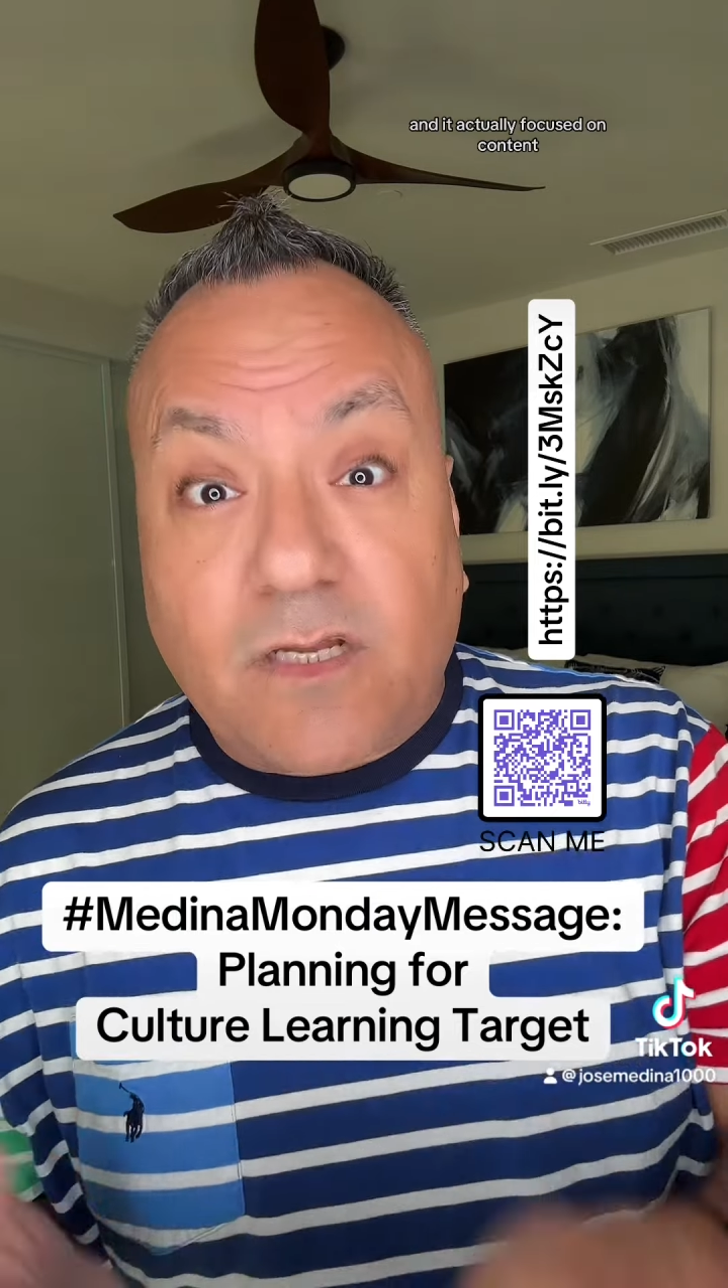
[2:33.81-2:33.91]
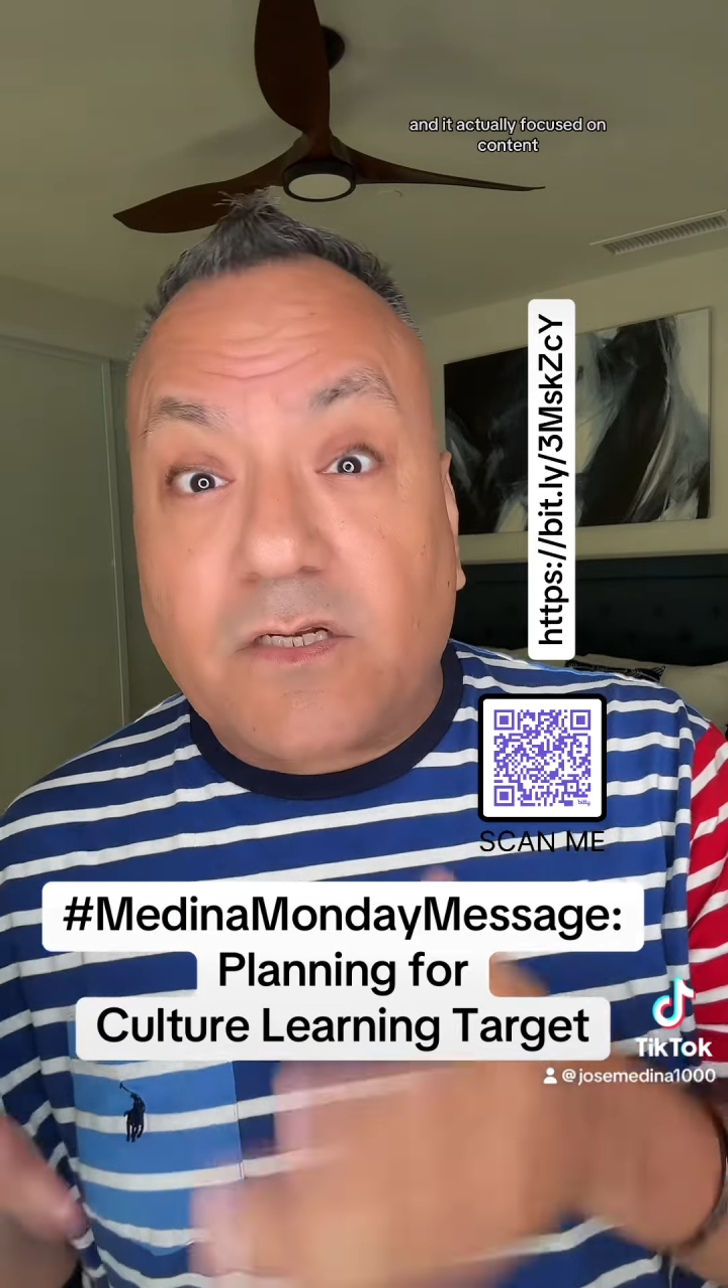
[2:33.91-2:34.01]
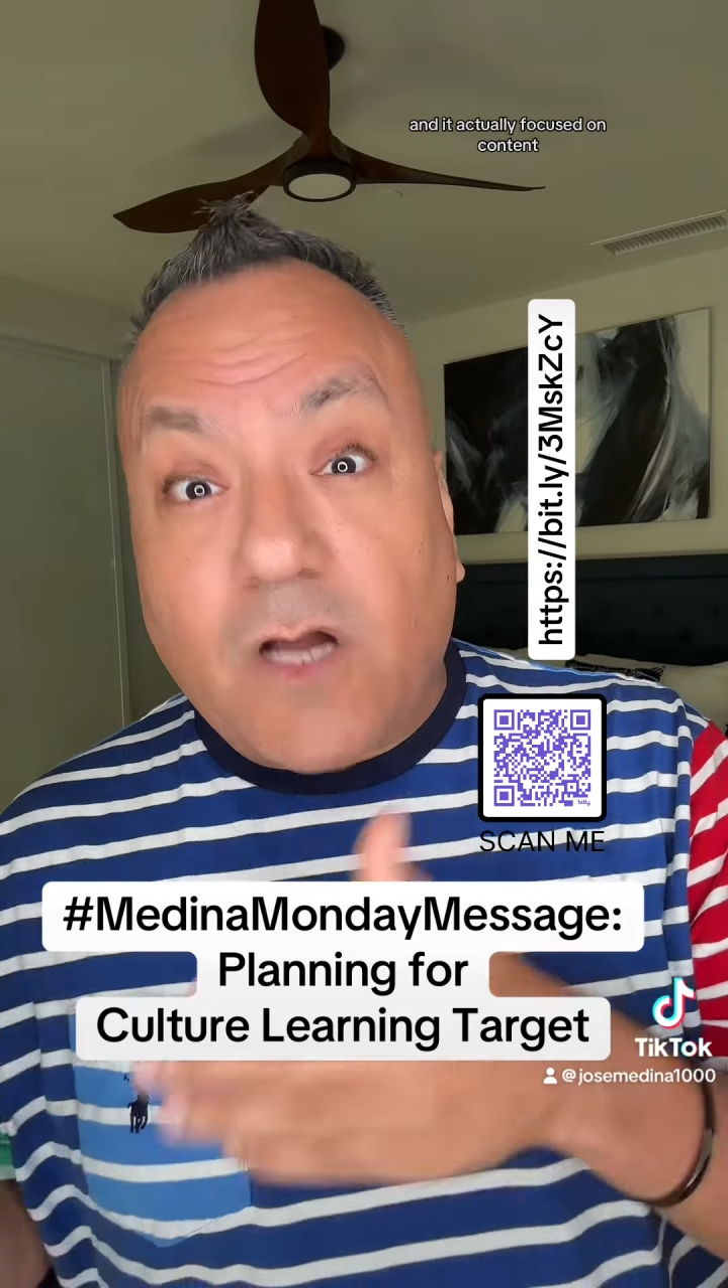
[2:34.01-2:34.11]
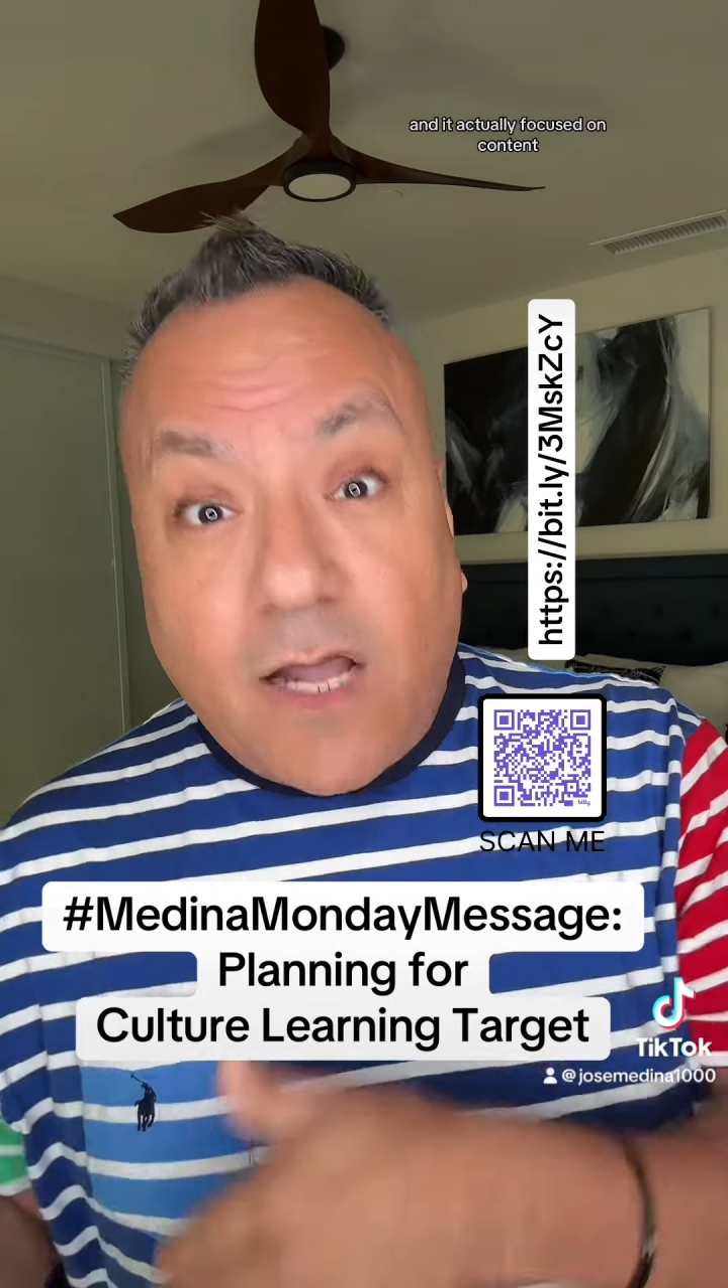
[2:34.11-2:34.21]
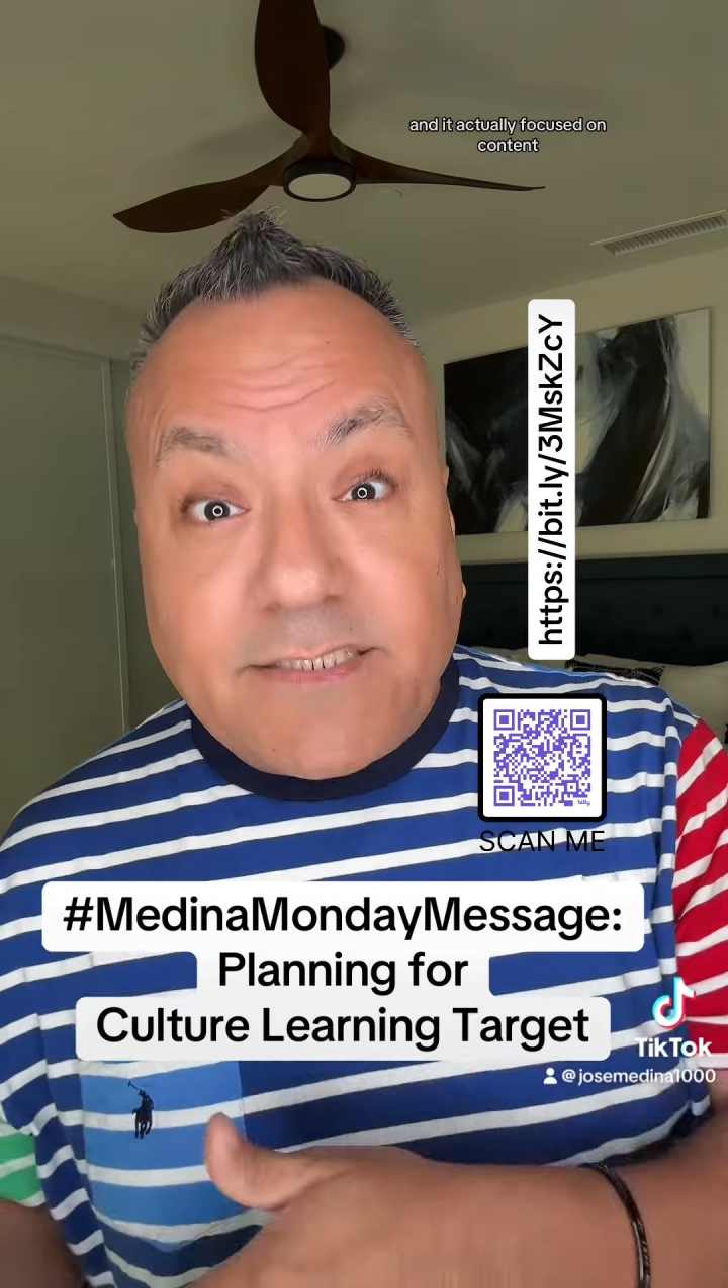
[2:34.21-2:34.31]
on
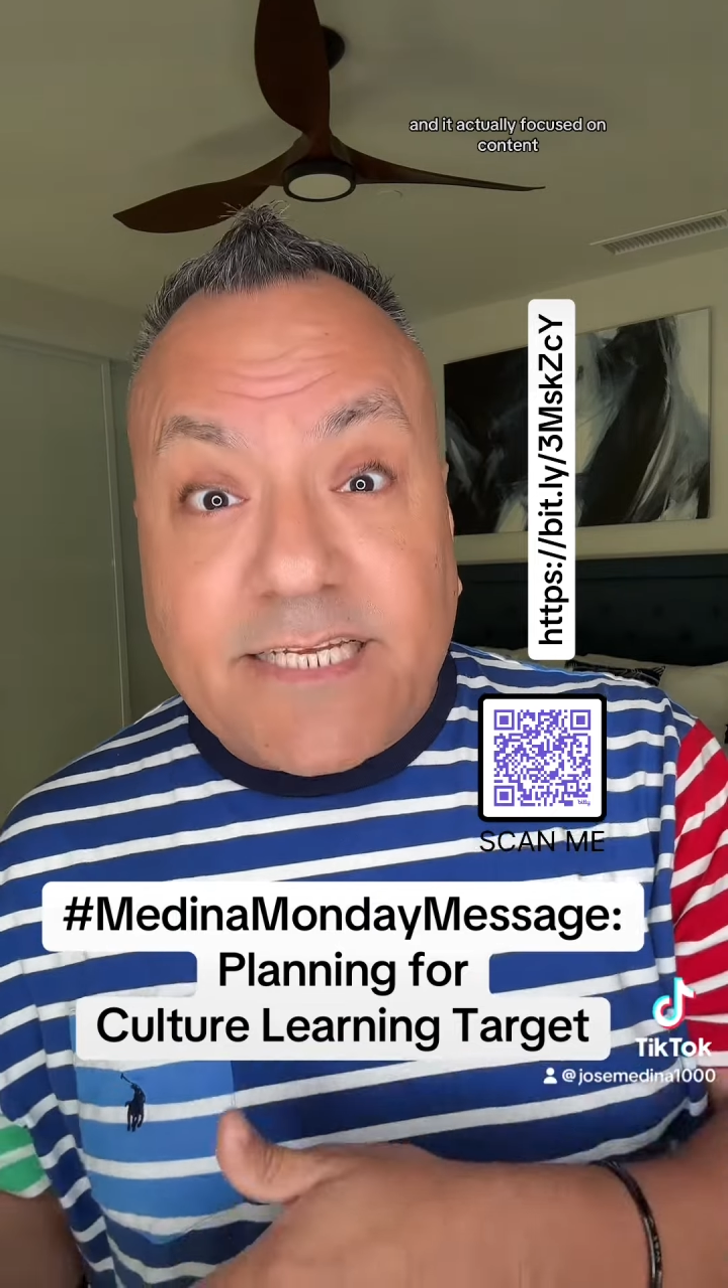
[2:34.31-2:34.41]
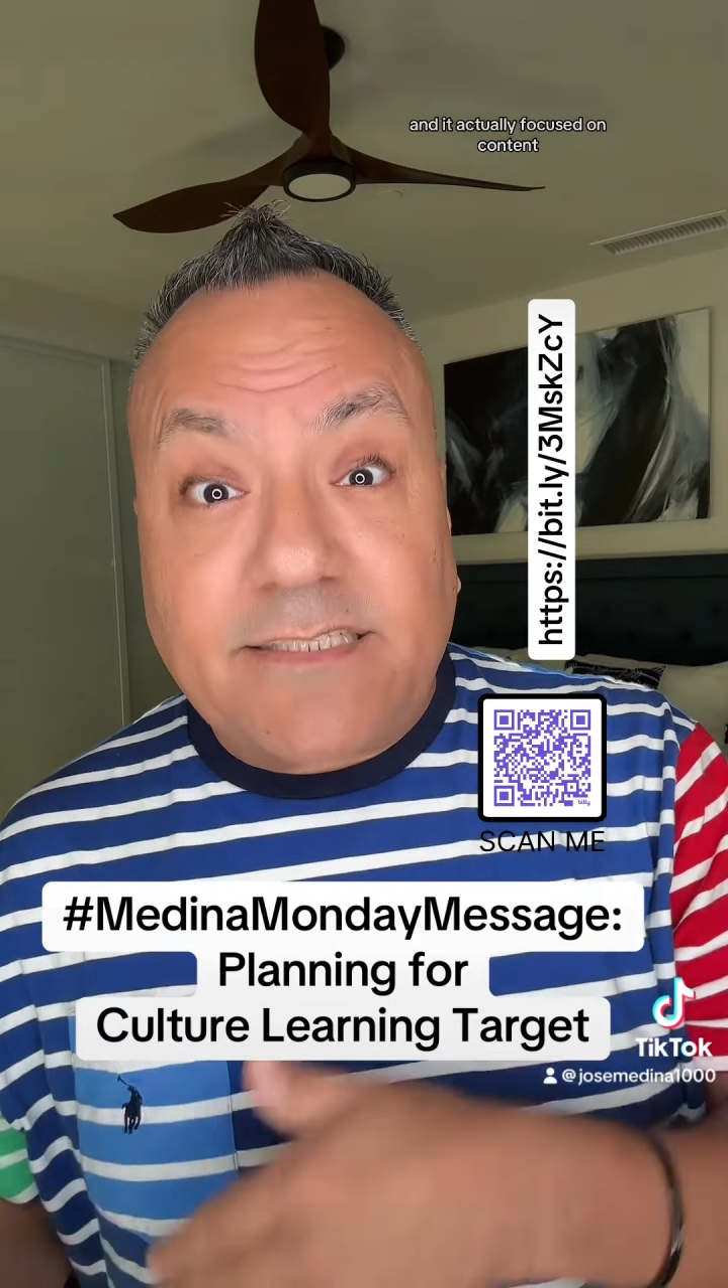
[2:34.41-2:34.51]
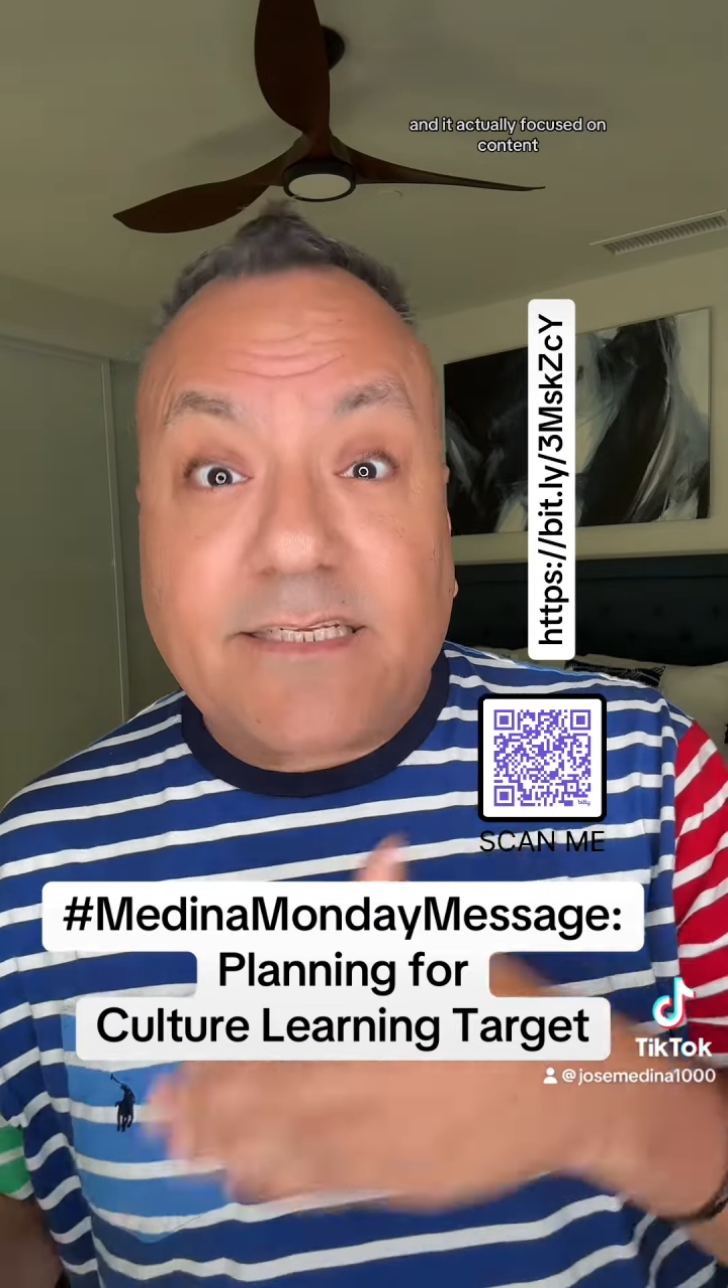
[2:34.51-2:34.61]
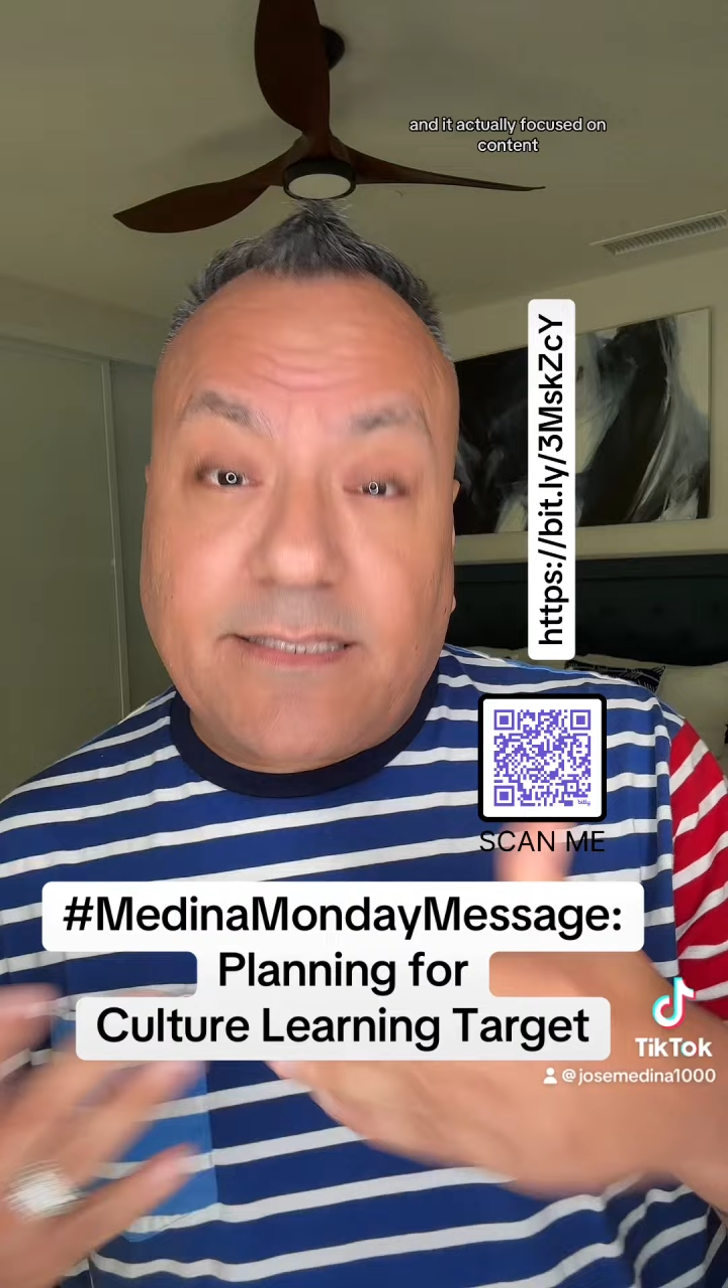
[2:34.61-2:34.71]
content,